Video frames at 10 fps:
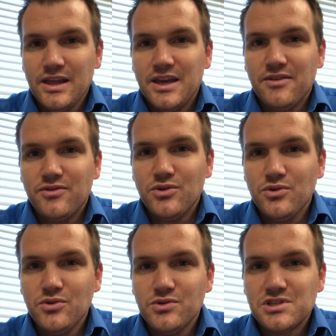If
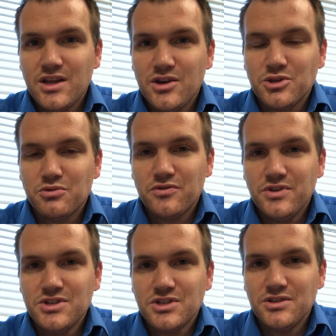you stay on the
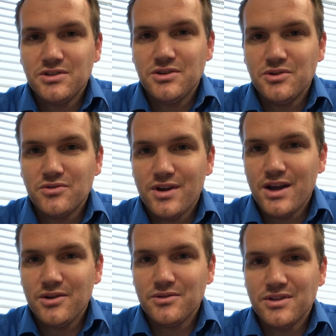prevention
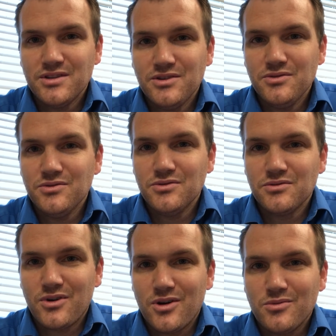year-round, then
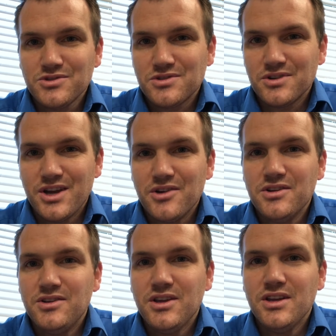you almost are
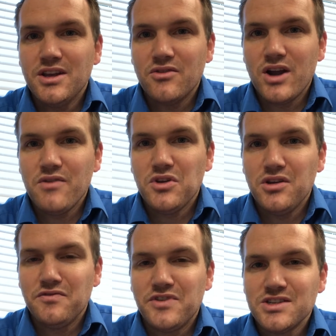guaranteed never having
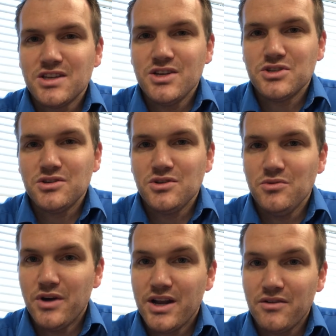an infestation.
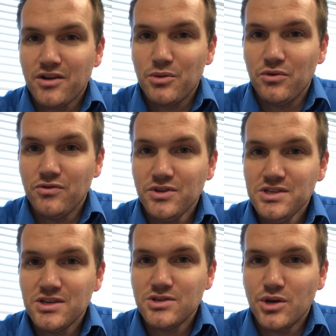You might have a couple
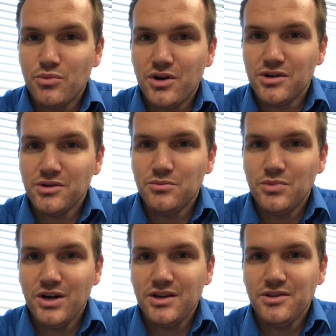fleas that jump on them,
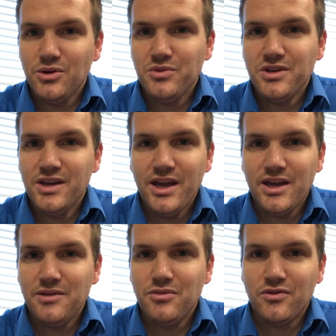but they'll be
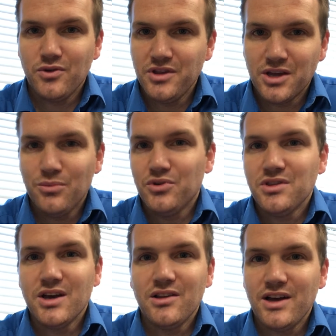dead before they complete
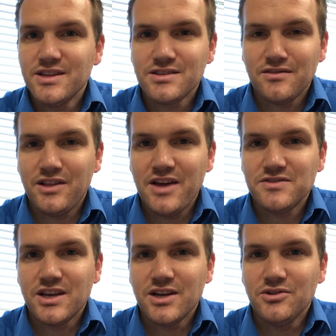that life
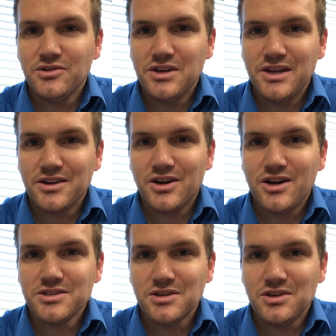cycle and
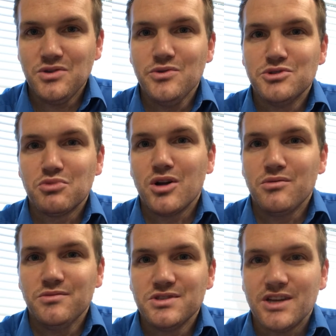cause a huge
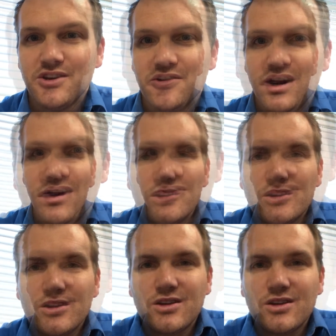problem inside your house.